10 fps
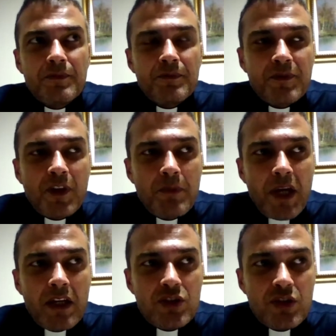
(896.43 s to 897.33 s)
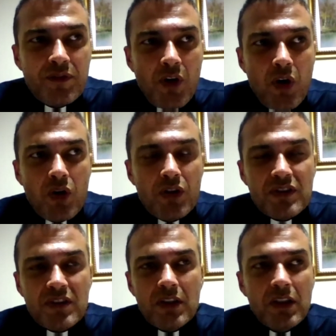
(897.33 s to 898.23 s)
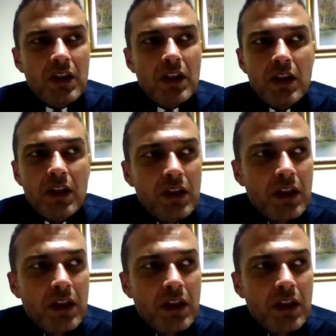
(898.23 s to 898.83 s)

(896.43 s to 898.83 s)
from age 4 till